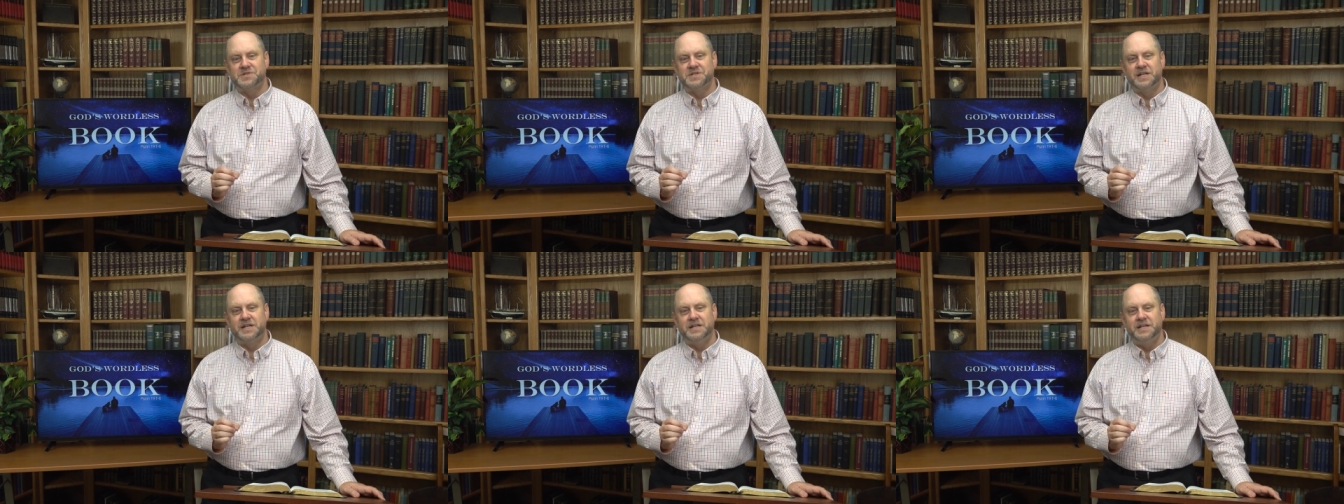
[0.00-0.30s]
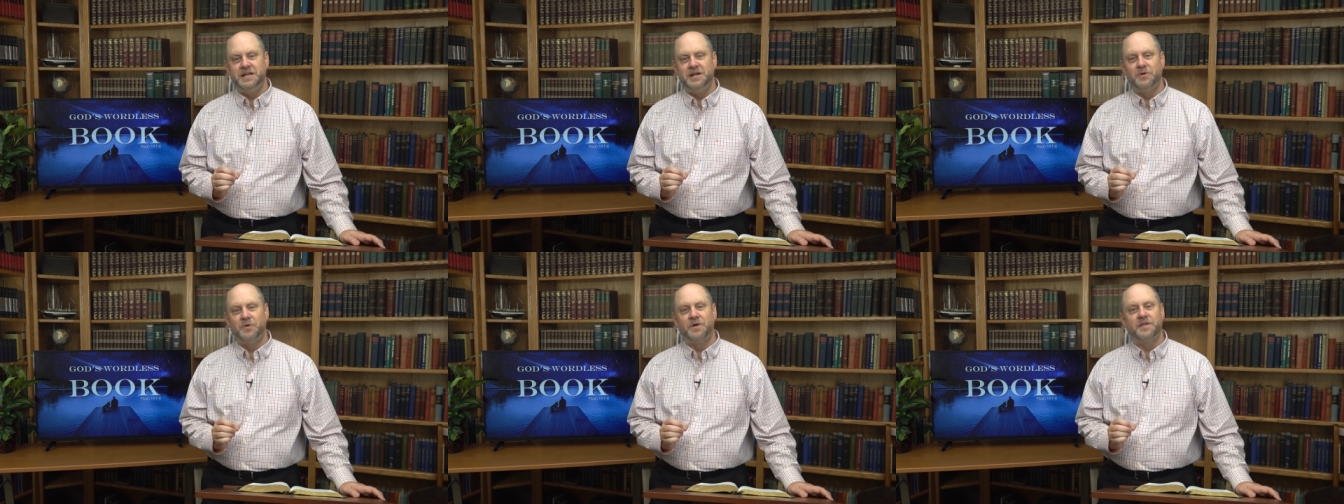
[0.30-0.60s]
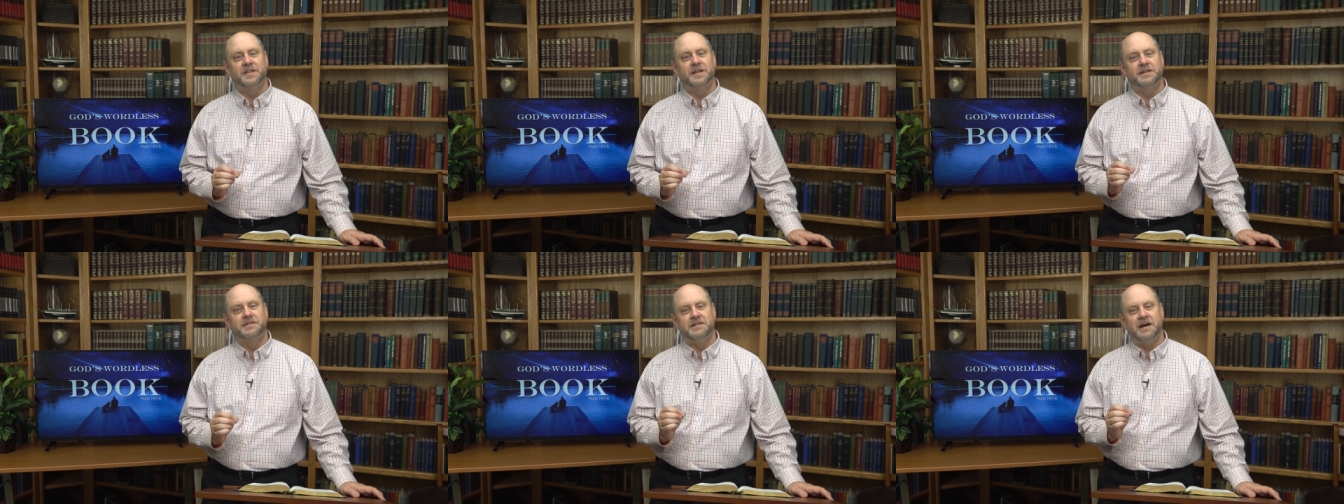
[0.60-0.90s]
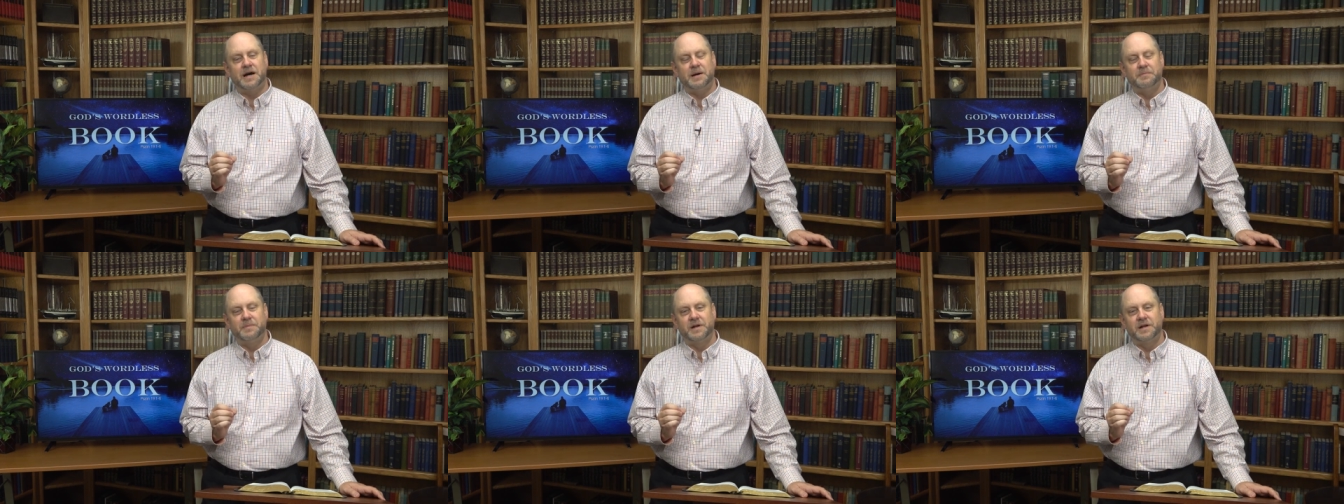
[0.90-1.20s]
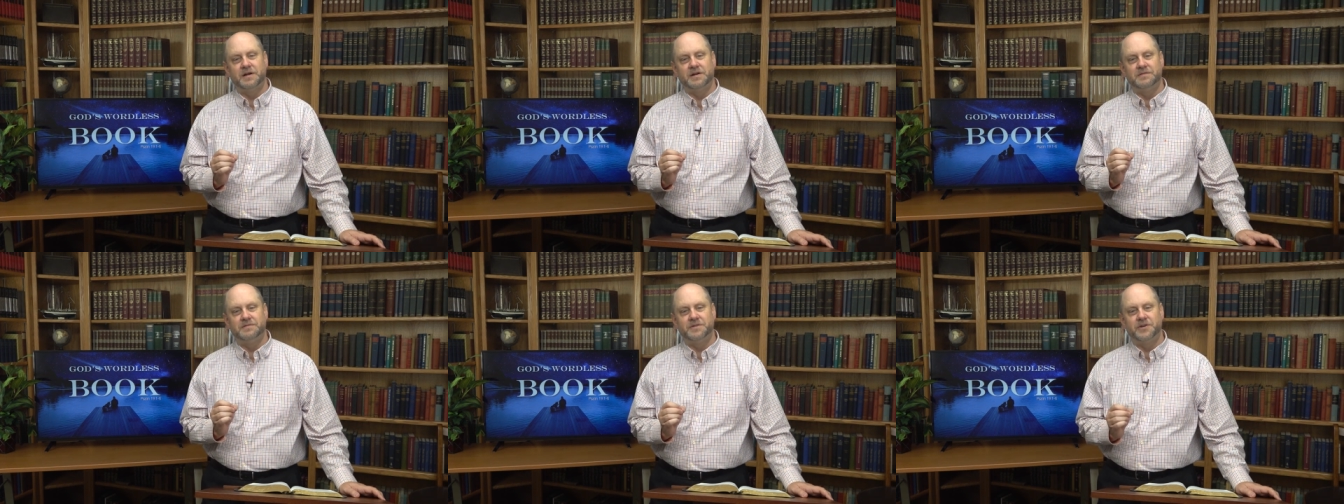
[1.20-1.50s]
that deal with the topic
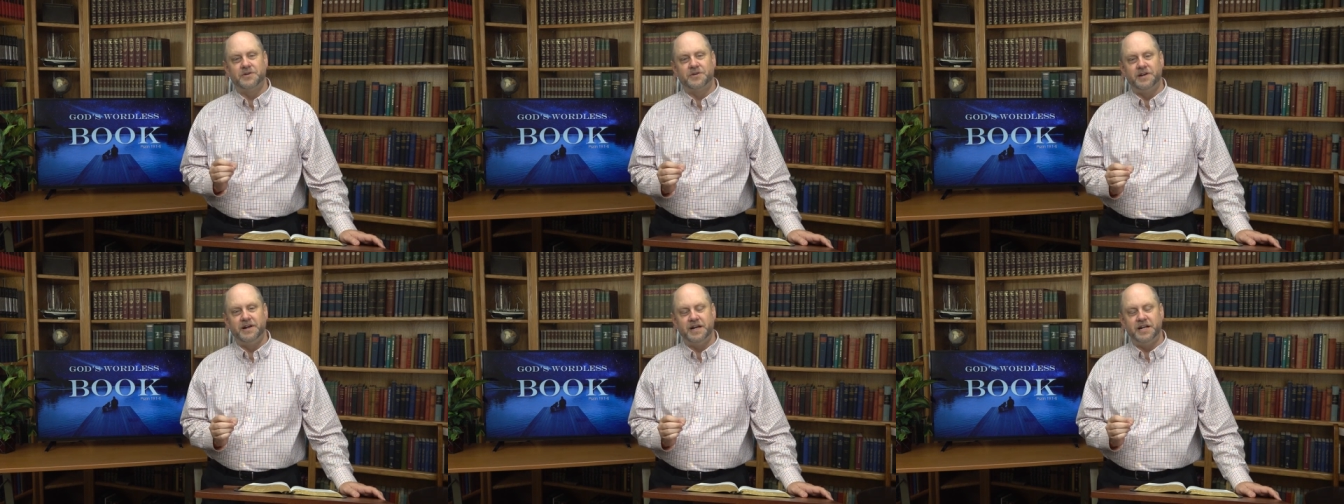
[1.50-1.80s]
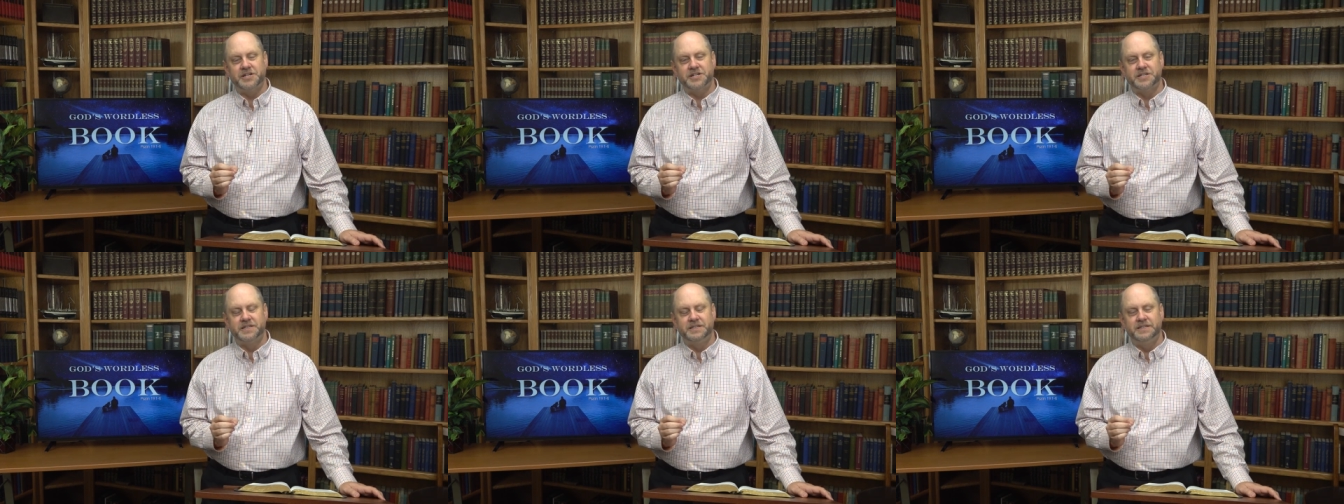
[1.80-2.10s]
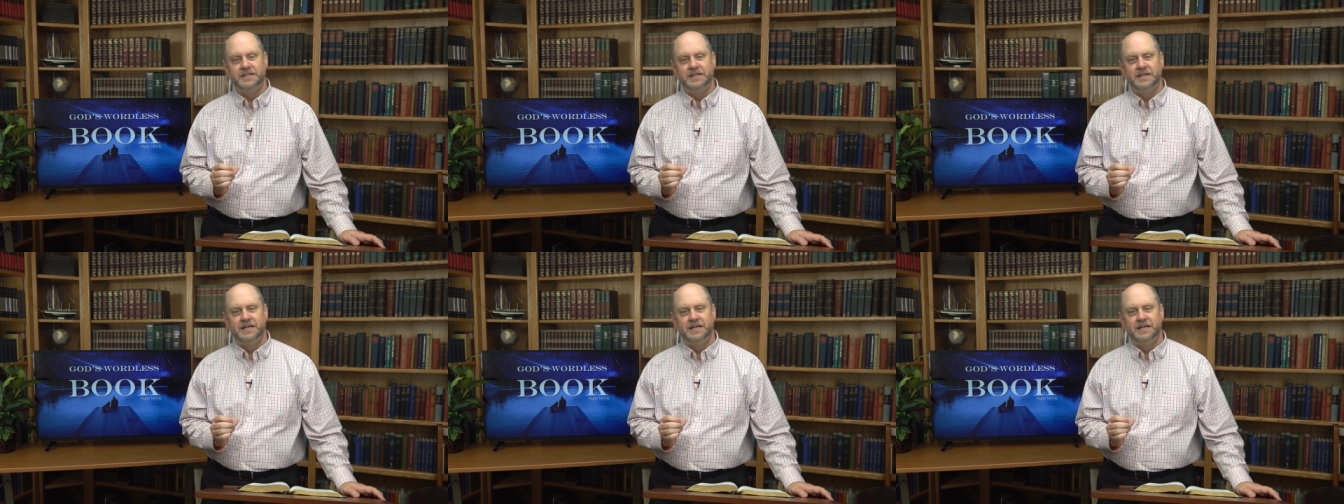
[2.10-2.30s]
of creation